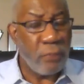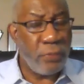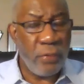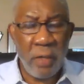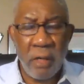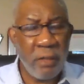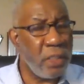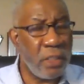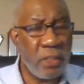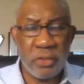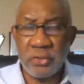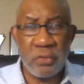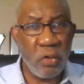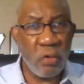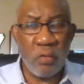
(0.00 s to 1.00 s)
there
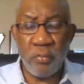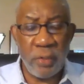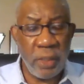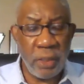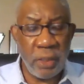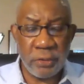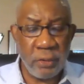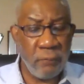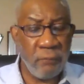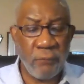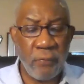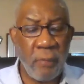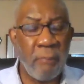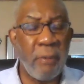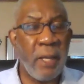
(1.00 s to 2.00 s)
is no reason
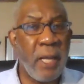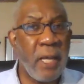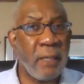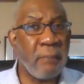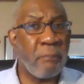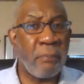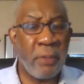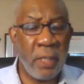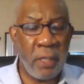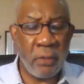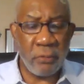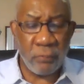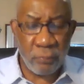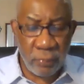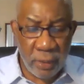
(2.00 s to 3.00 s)
for black,
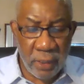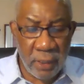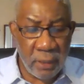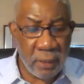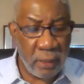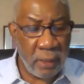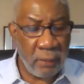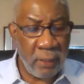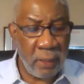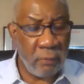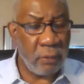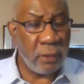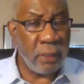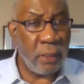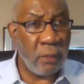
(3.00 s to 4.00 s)
brown, red,
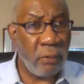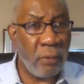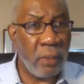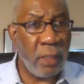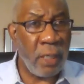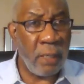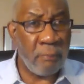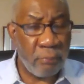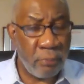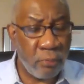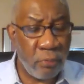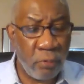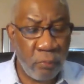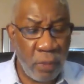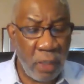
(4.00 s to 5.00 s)
yellow, and
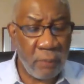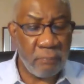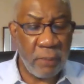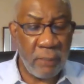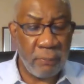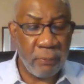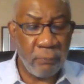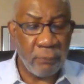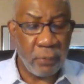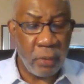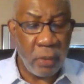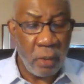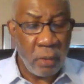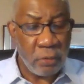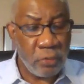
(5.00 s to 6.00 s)
poor white people
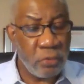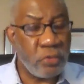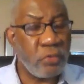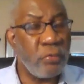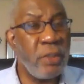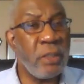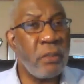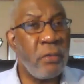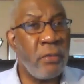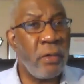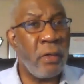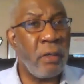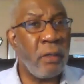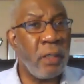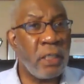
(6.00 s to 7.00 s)
to treat
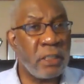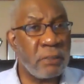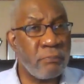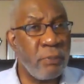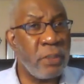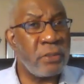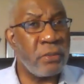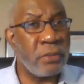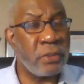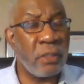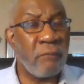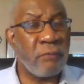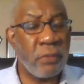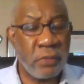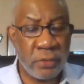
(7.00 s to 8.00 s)
their expressions
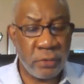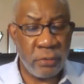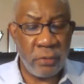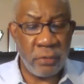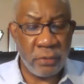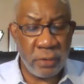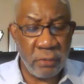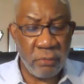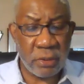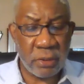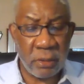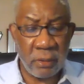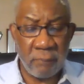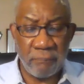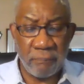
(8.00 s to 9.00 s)
of concern
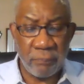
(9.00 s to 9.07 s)
seriously.